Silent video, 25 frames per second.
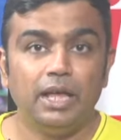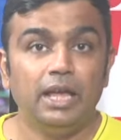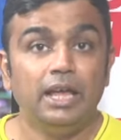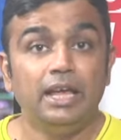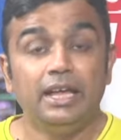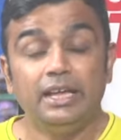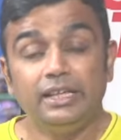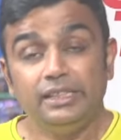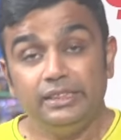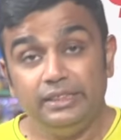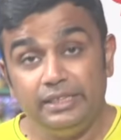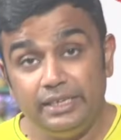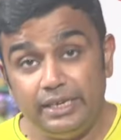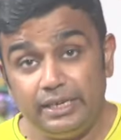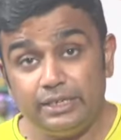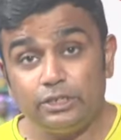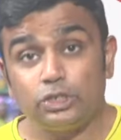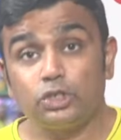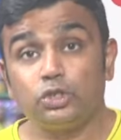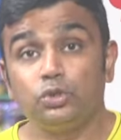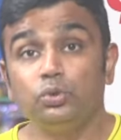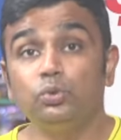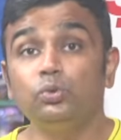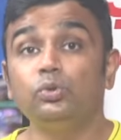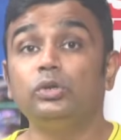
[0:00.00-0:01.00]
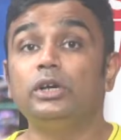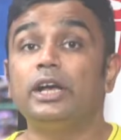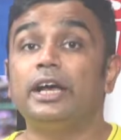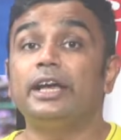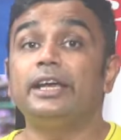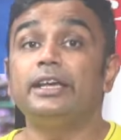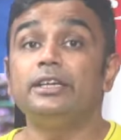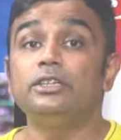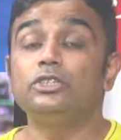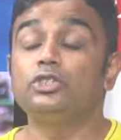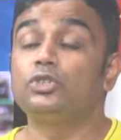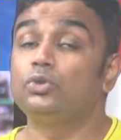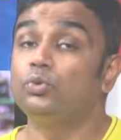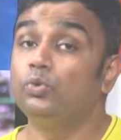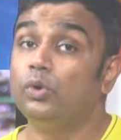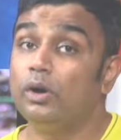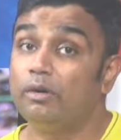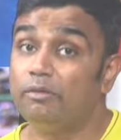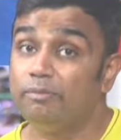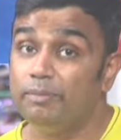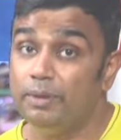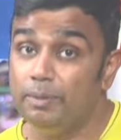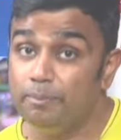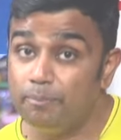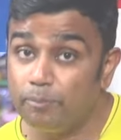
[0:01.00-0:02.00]
These two guys who
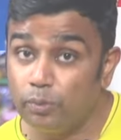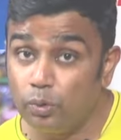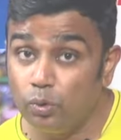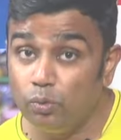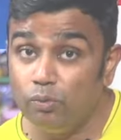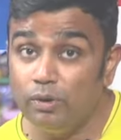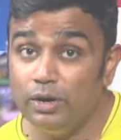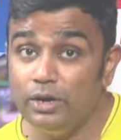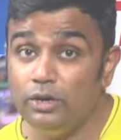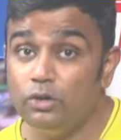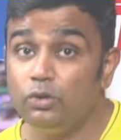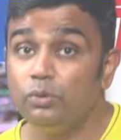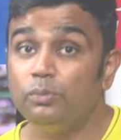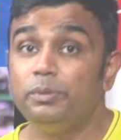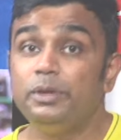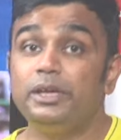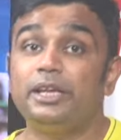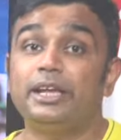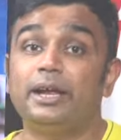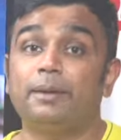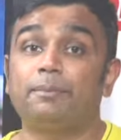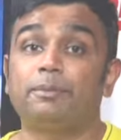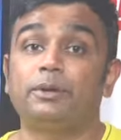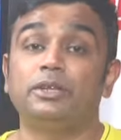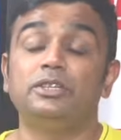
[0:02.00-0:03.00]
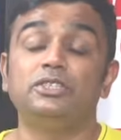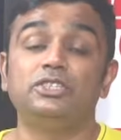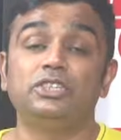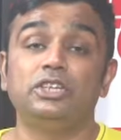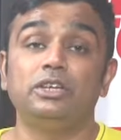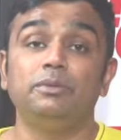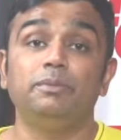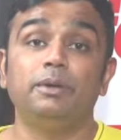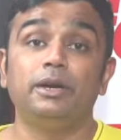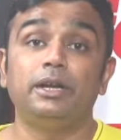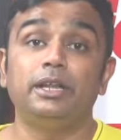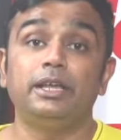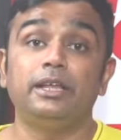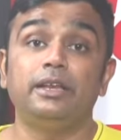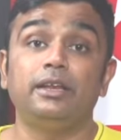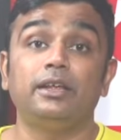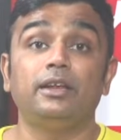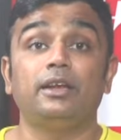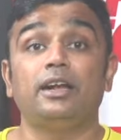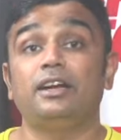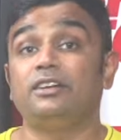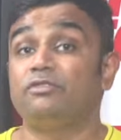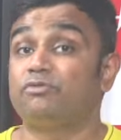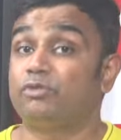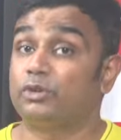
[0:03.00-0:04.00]
have been proven to be captaincy material,
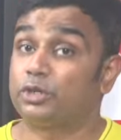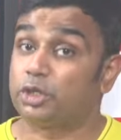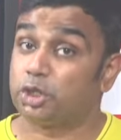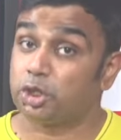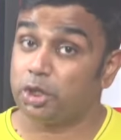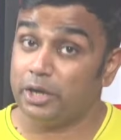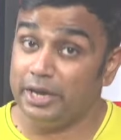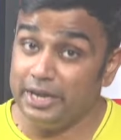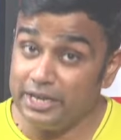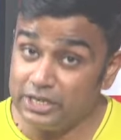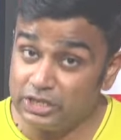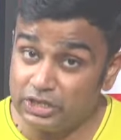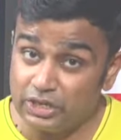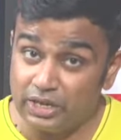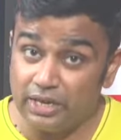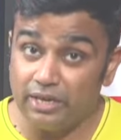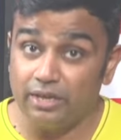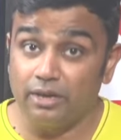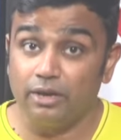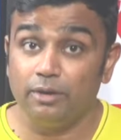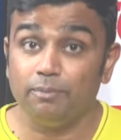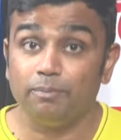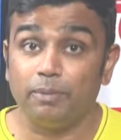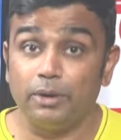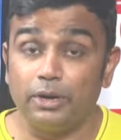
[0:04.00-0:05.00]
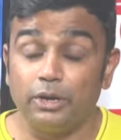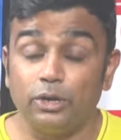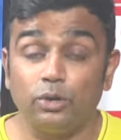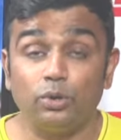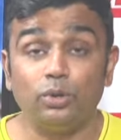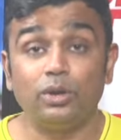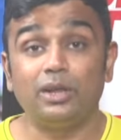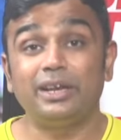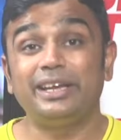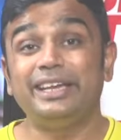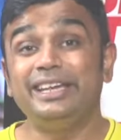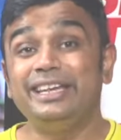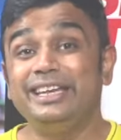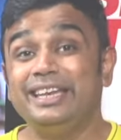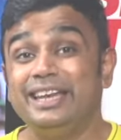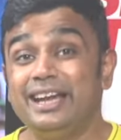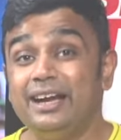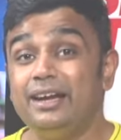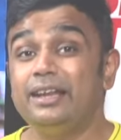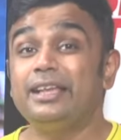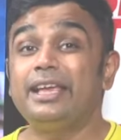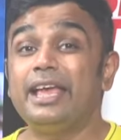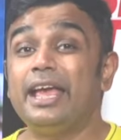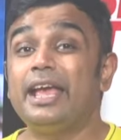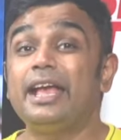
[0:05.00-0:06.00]
and for Shreyas Iyer in particular, he
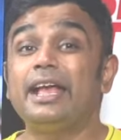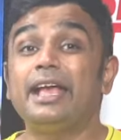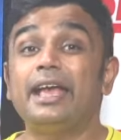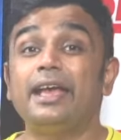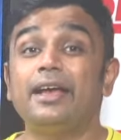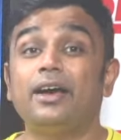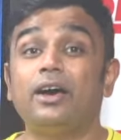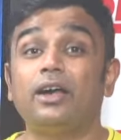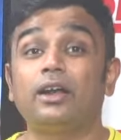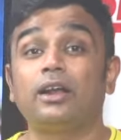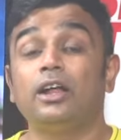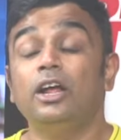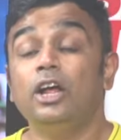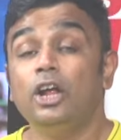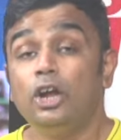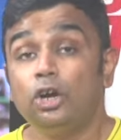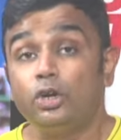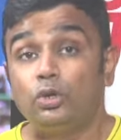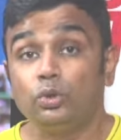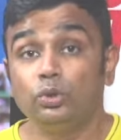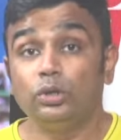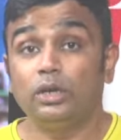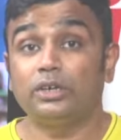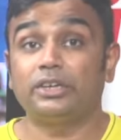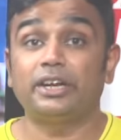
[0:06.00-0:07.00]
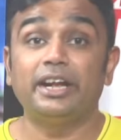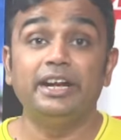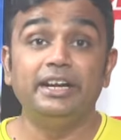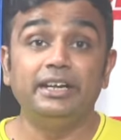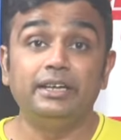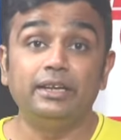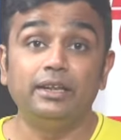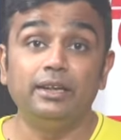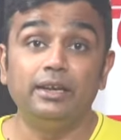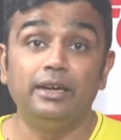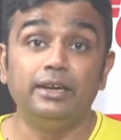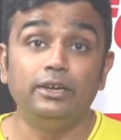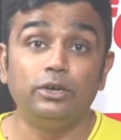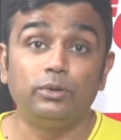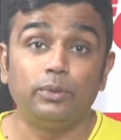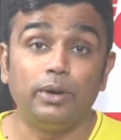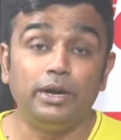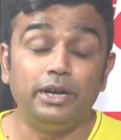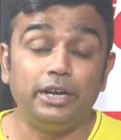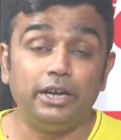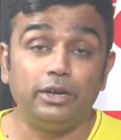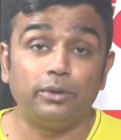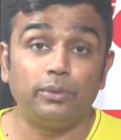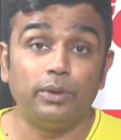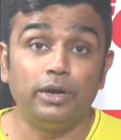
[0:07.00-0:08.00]
led KKR to the title in
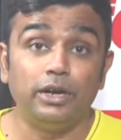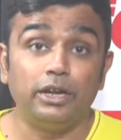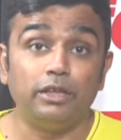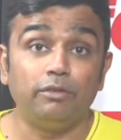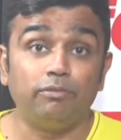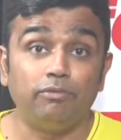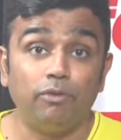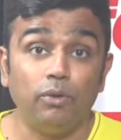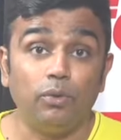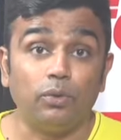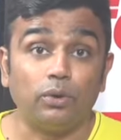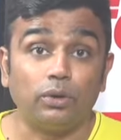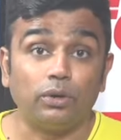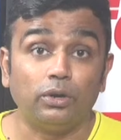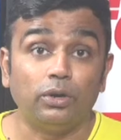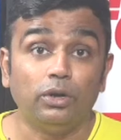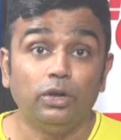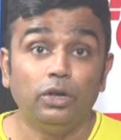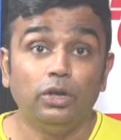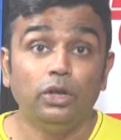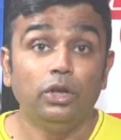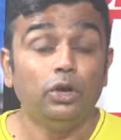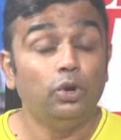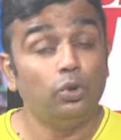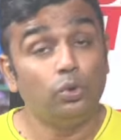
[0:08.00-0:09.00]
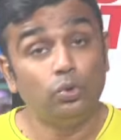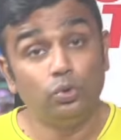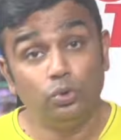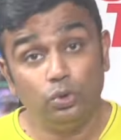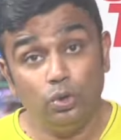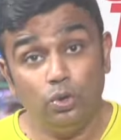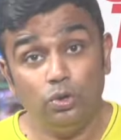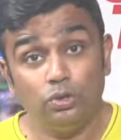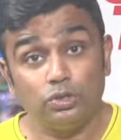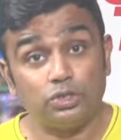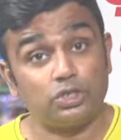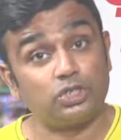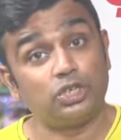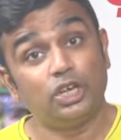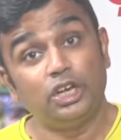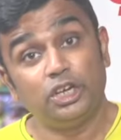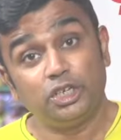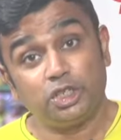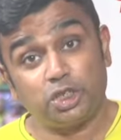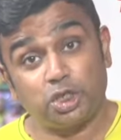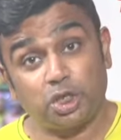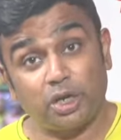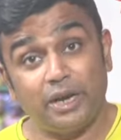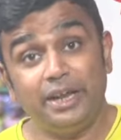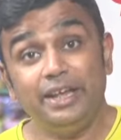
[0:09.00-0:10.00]
2024. Who knows?
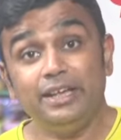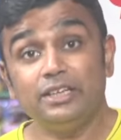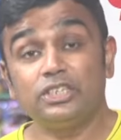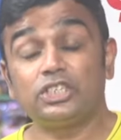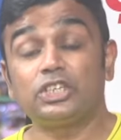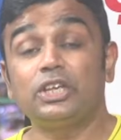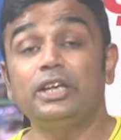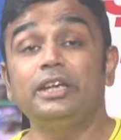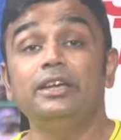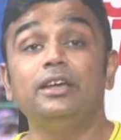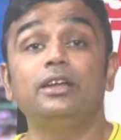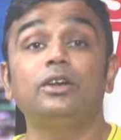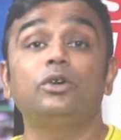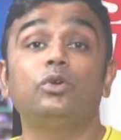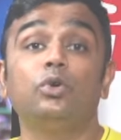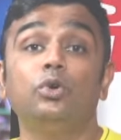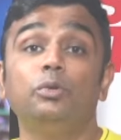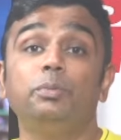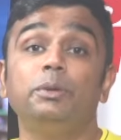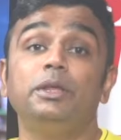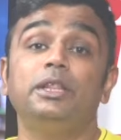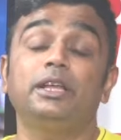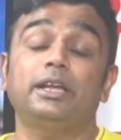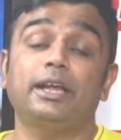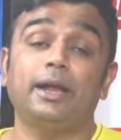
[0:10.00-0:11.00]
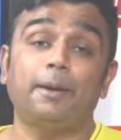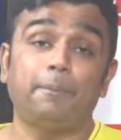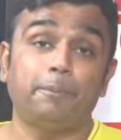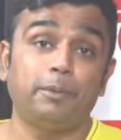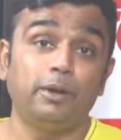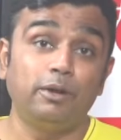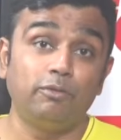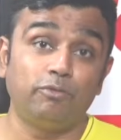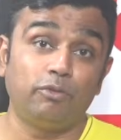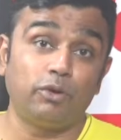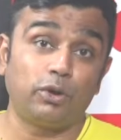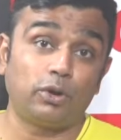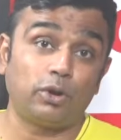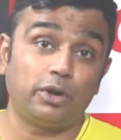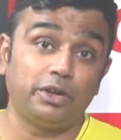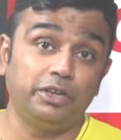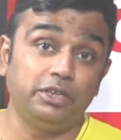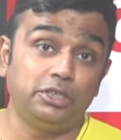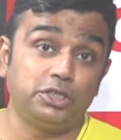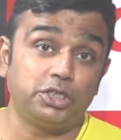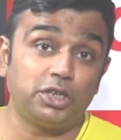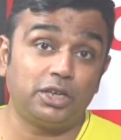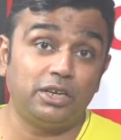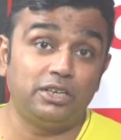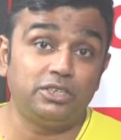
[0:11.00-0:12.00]
Shreyas Iyer could be the captain for Royal
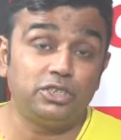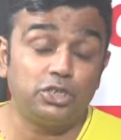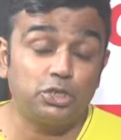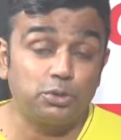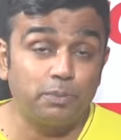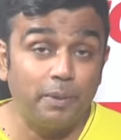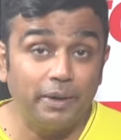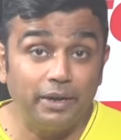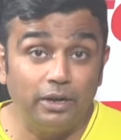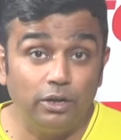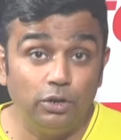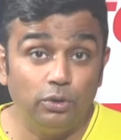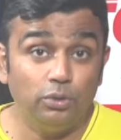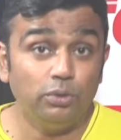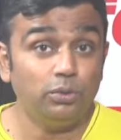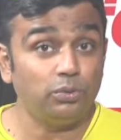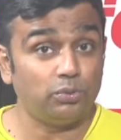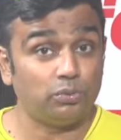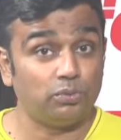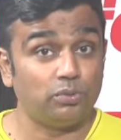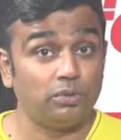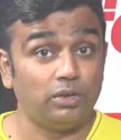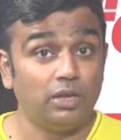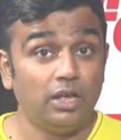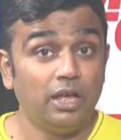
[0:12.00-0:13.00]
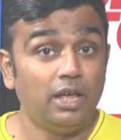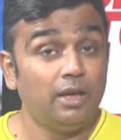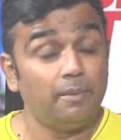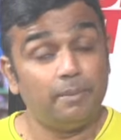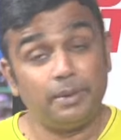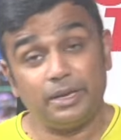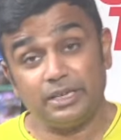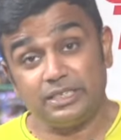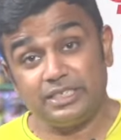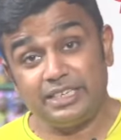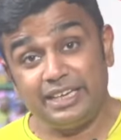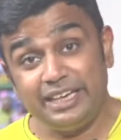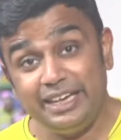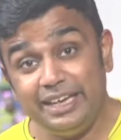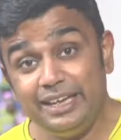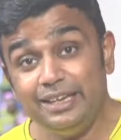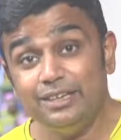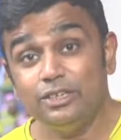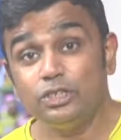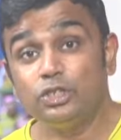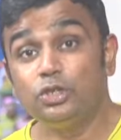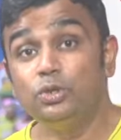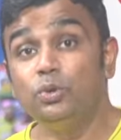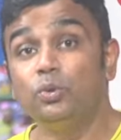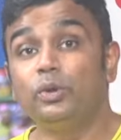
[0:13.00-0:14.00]
Challengers Bengaluru because he
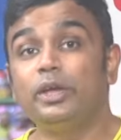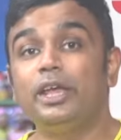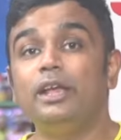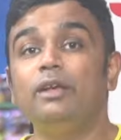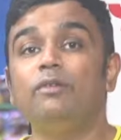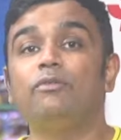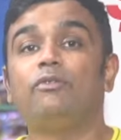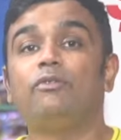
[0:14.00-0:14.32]
is looking for